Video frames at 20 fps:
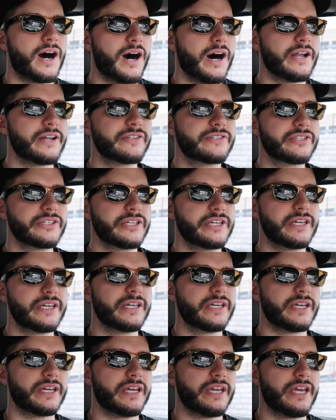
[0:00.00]

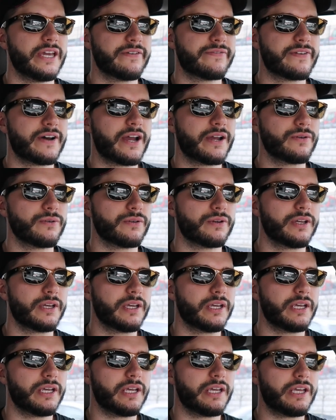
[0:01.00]
honestly, if I
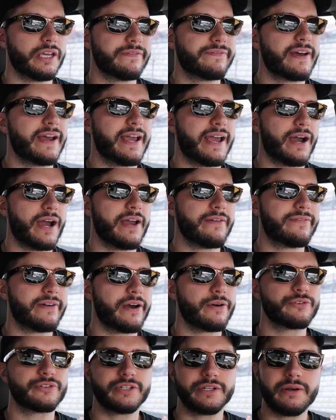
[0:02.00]
if I if
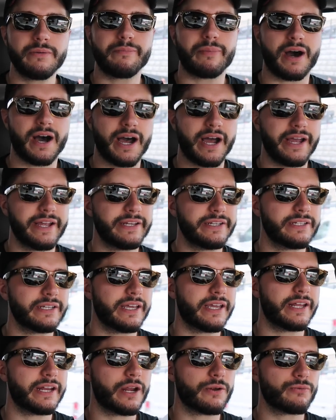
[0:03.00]
I was in a bind
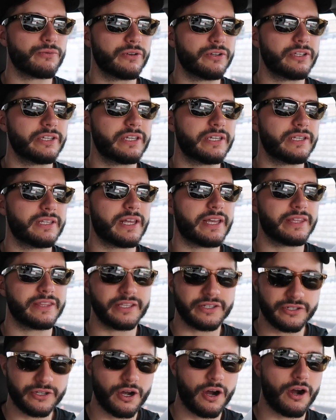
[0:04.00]
and I really like
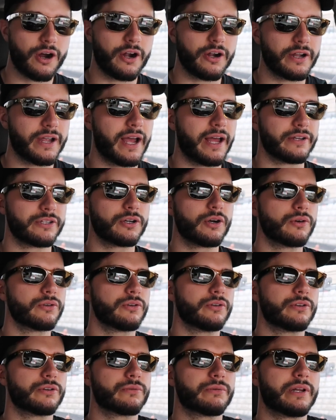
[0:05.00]
this car got
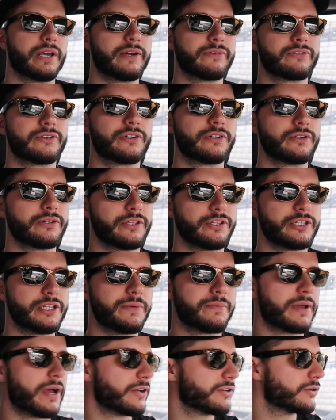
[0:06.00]
totaled or whatever, or the
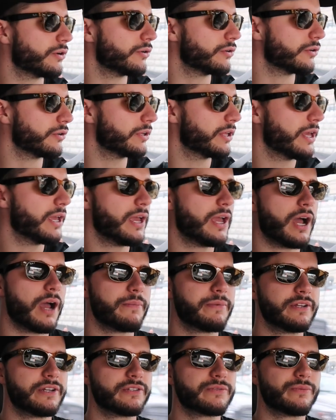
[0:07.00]
Jeep got totaled.
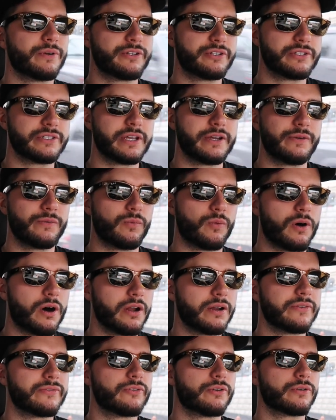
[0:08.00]
I mean, as much as I would
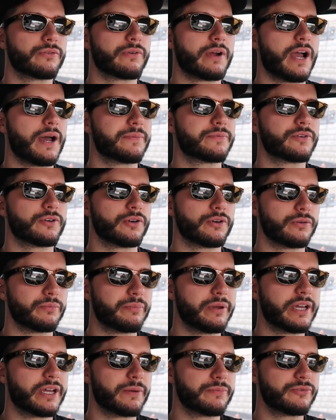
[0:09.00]
want a Ford Raptor or a
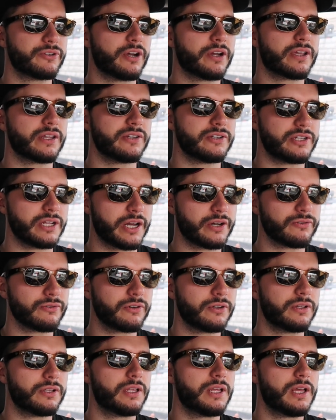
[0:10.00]
pickup truck in
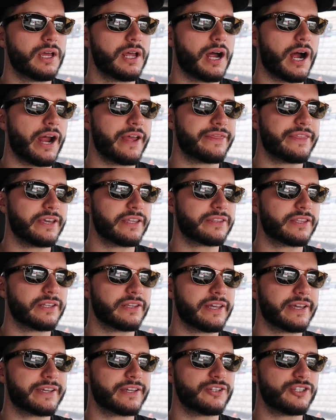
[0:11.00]
general, I think that
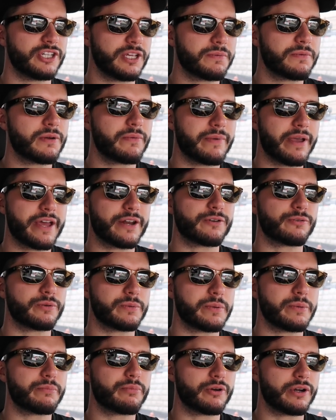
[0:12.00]
like a Jeep Commander
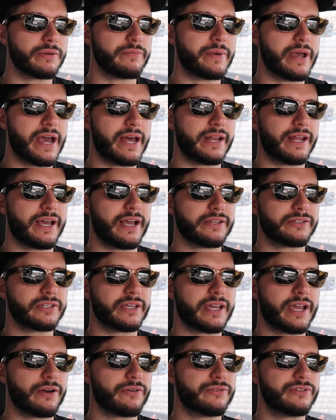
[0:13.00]
would be pretty badass.
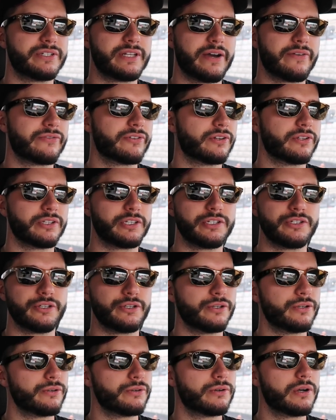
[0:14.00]
Like I would definitely
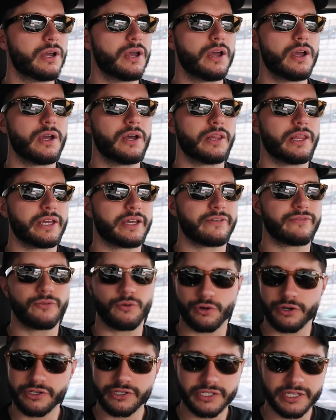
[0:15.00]
do like a
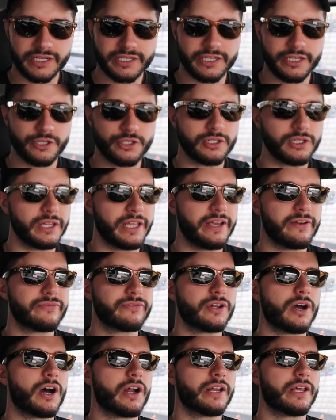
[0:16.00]
four to six inch
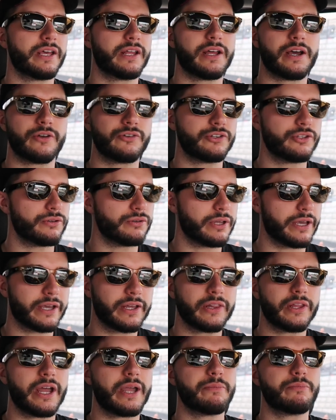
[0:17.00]
lift on it. I would do like
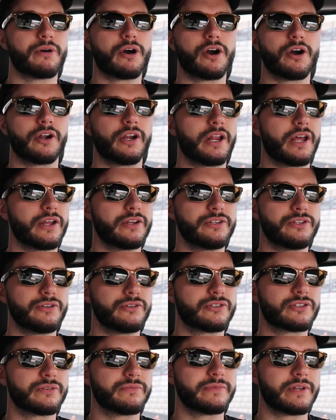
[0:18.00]
a light bar and I'd
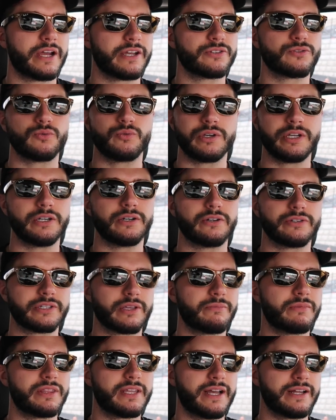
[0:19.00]
do some nice wheels.
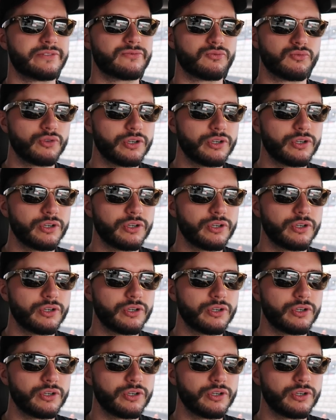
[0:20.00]
I mean, that's